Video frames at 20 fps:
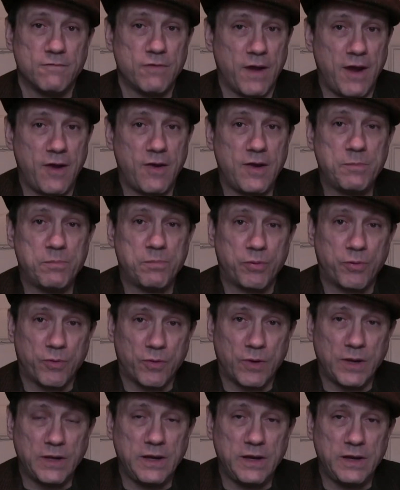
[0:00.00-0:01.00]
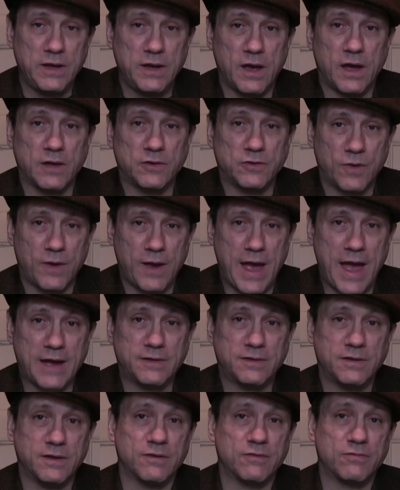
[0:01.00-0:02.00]
Very pretty,
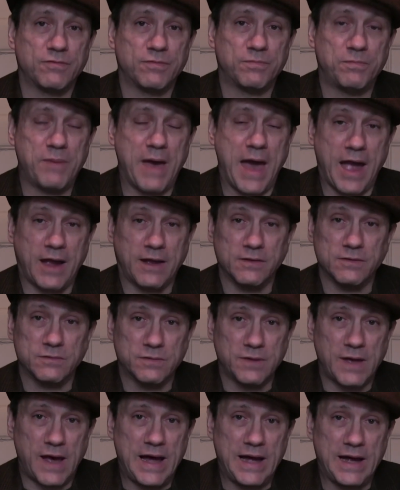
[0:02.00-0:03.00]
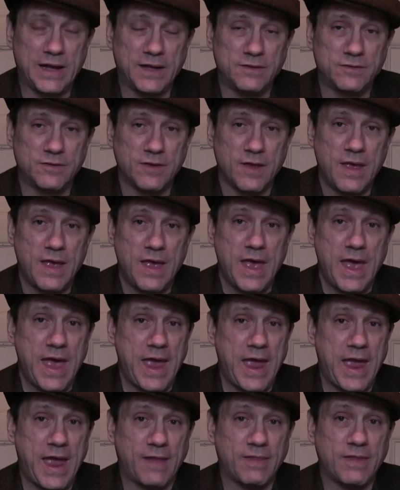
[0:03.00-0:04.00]
attractive back and sides,
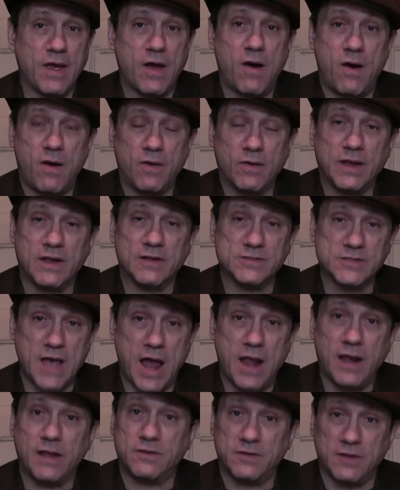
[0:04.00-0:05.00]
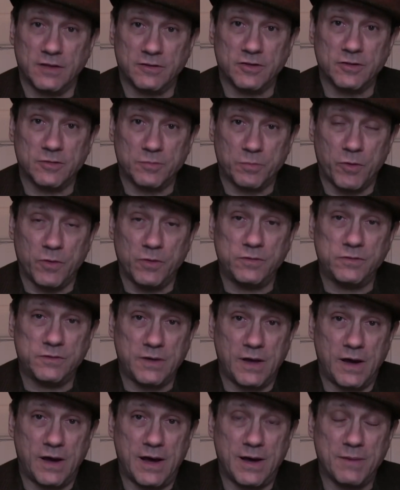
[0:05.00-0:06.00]
and they all get a solid Sitka spruce
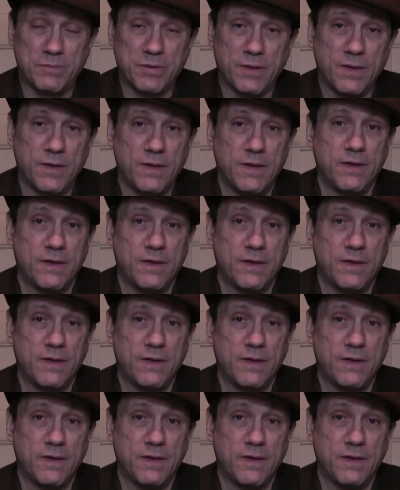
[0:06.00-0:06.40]
top